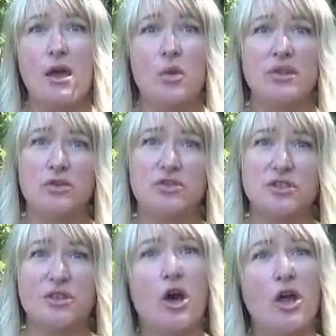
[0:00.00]
When dogs are
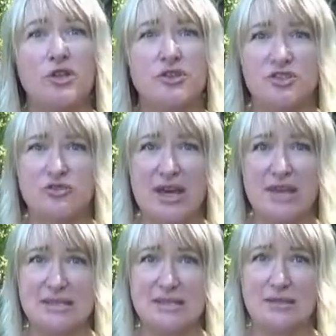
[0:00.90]
tired,
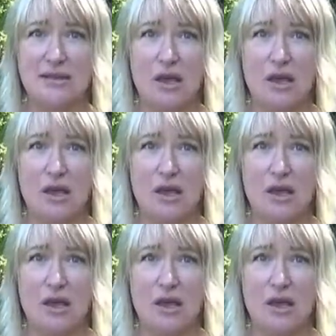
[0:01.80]
stressed,